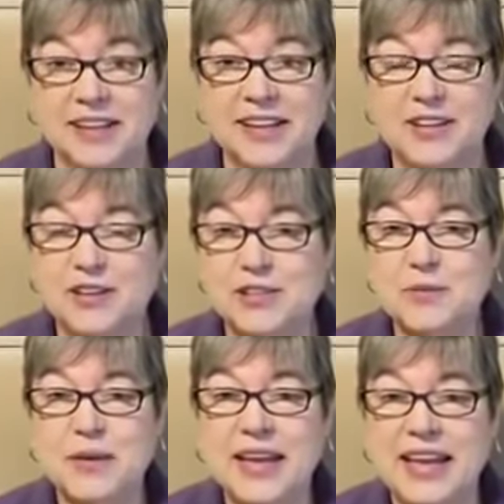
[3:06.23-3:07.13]
And
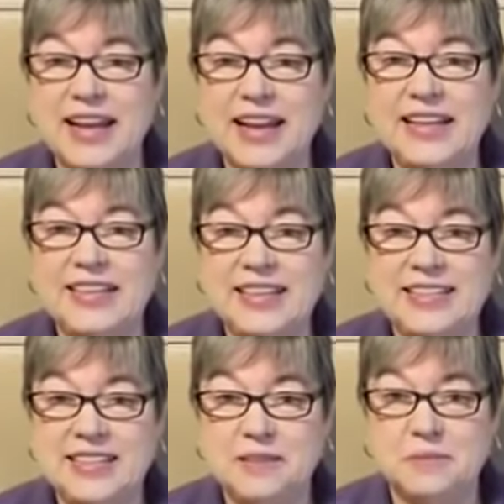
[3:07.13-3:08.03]
usually we get it in
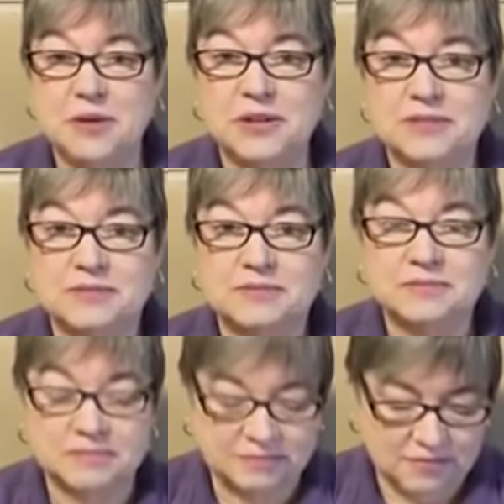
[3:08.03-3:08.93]
December.
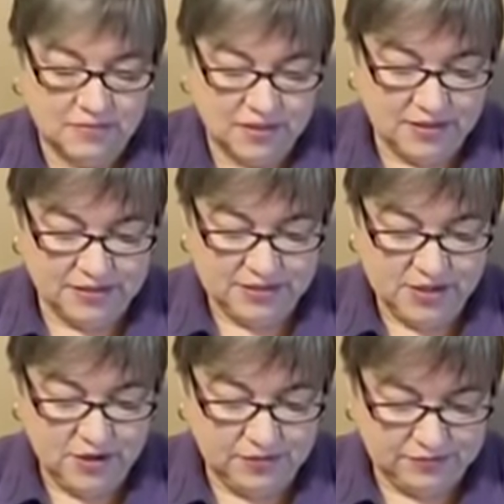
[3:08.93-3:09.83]

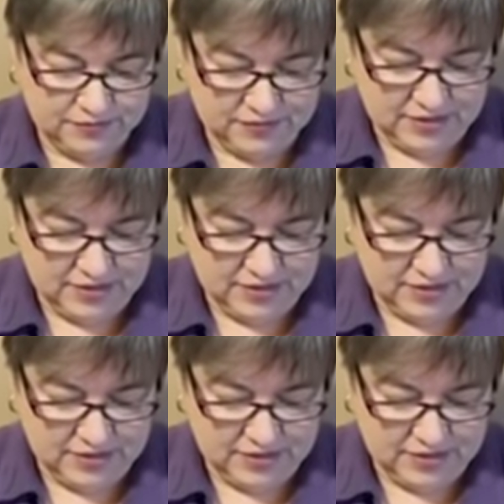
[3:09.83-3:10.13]
So